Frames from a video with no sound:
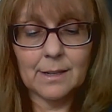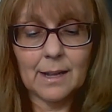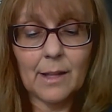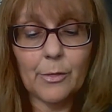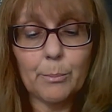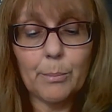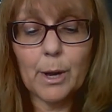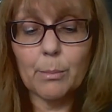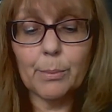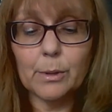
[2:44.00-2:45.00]
and the
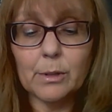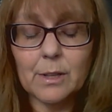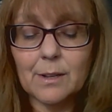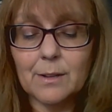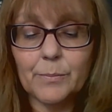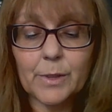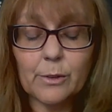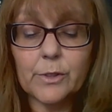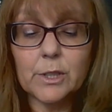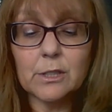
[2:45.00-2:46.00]
purple
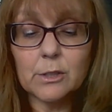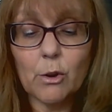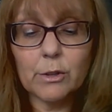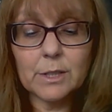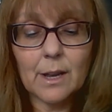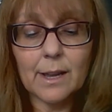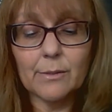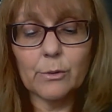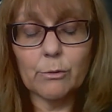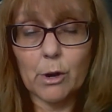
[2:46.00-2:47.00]
of the stocks I
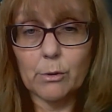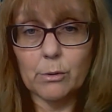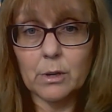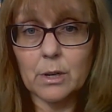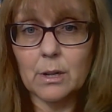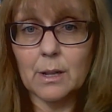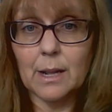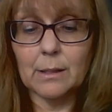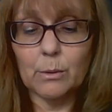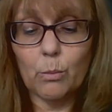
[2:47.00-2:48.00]
have grown,
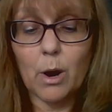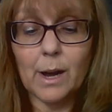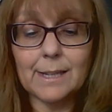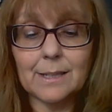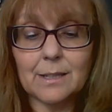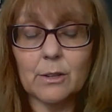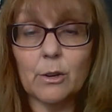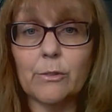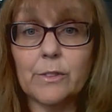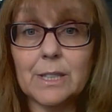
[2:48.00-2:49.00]
and the white
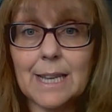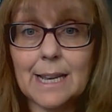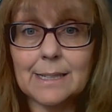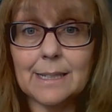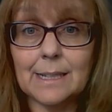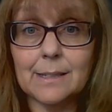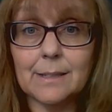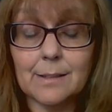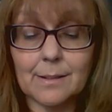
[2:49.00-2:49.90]
of the daisies.